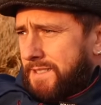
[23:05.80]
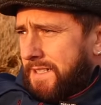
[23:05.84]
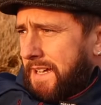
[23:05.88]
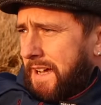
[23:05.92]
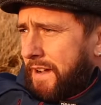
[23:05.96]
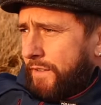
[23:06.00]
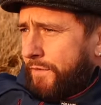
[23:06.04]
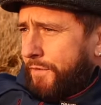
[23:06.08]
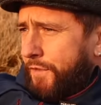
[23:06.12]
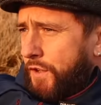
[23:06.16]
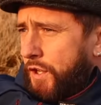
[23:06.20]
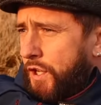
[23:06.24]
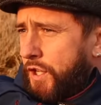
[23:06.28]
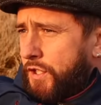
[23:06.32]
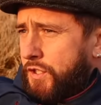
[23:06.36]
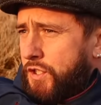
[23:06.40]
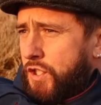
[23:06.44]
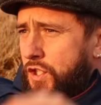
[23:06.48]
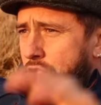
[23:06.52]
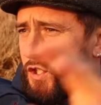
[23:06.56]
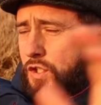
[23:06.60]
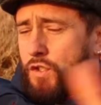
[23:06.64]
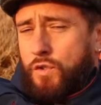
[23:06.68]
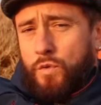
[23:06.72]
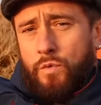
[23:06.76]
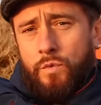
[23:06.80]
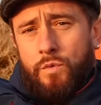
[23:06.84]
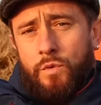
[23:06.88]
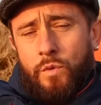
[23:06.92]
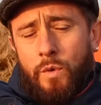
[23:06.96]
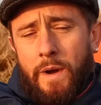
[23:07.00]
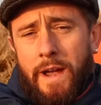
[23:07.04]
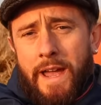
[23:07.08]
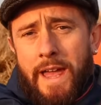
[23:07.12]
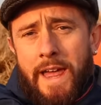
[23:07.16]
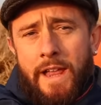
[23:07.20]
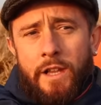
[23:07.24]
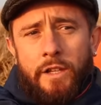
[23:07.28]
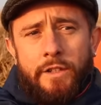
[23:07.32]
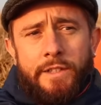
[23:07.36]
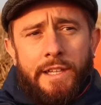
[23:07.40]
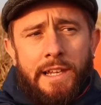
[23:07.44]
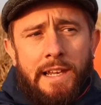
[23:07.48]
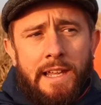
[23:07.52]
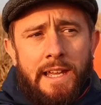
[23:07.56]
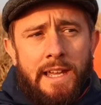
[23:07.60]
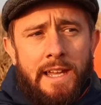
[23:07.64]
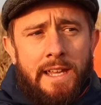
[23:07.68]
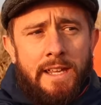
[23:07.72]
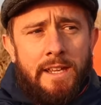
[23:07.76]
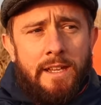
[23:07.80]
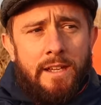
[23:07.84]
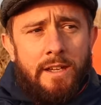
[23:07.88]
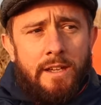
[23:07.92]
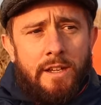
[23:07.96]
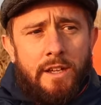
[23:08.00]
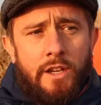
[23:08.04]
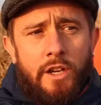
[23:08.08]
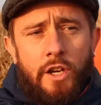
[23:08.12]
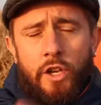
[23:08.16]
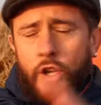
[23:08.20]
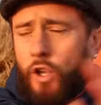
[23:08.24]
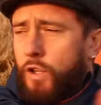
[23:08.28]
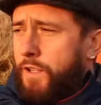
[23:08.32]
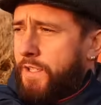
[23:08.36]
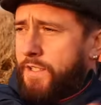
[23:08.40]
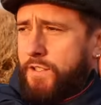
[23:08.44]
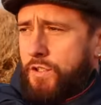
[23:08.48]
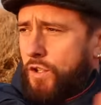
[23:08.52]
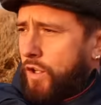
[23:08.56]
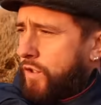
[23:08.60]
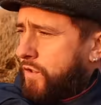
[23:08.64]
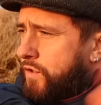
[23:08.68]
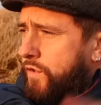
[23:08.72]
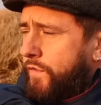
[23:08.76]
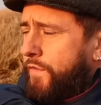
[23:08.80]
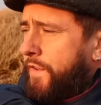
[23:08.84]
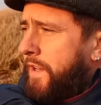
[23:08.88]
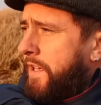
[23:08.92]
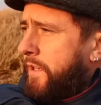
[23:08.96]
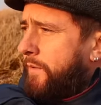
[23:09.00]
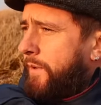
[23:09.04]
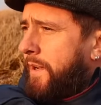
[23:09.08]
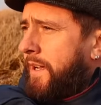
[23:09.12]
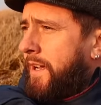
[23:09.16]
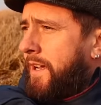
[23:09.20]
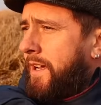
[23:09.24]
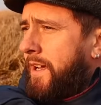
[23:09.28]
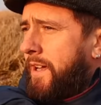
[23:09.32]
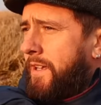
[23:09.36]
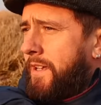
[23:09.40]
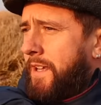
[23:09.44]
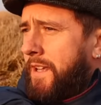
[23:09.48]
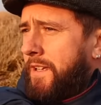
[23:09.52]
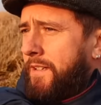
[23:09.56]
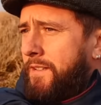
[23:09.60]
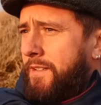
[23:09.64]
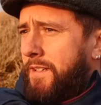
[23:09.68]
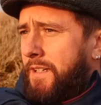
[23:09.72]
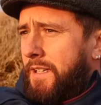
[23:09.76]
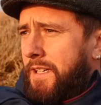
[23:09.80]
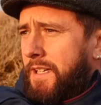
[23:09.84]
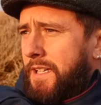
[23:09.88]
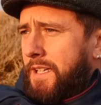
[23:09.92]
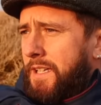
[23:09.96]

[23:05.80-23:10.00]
at first, because she's quite elderly and all this sort of stuff anyway. And then